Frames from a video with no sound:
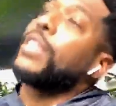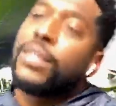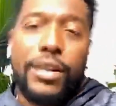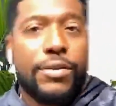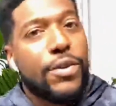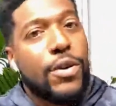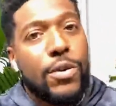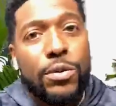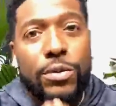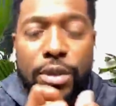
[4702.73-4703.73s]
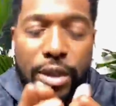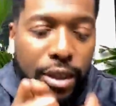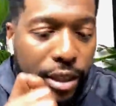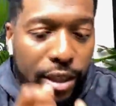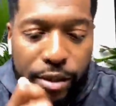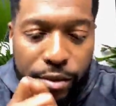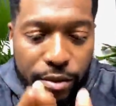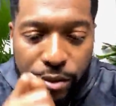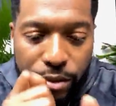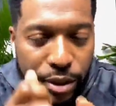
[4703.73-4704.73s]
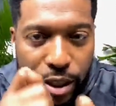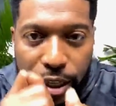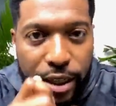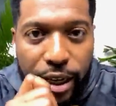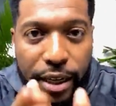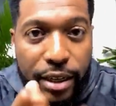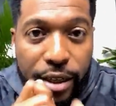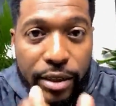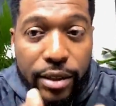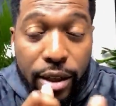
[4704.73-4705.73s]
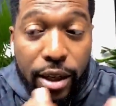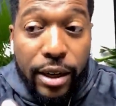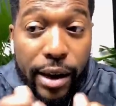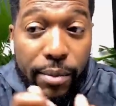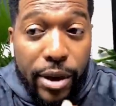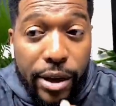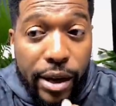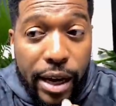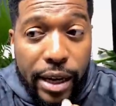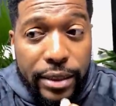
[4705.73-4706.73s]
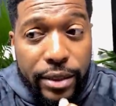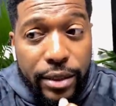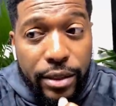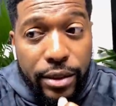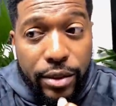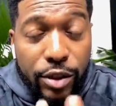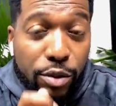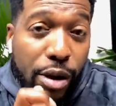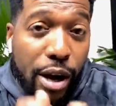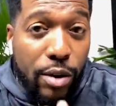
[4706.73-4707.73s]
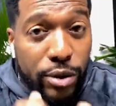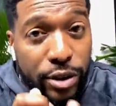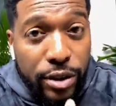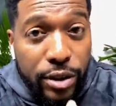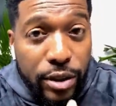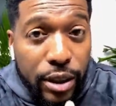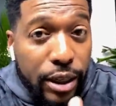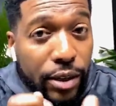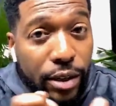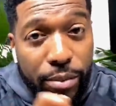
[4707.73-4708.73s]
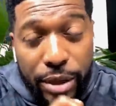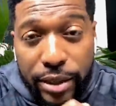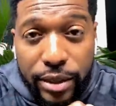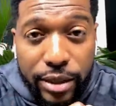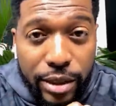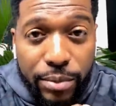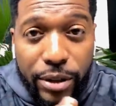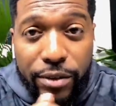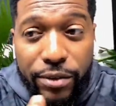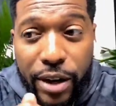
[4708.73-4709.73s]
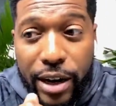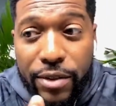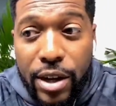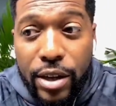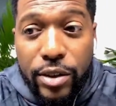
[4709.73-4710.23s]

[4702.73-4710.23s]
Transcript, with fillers: get that phone and get the ideas, and that may last two hours and I'll get back to sleep at five.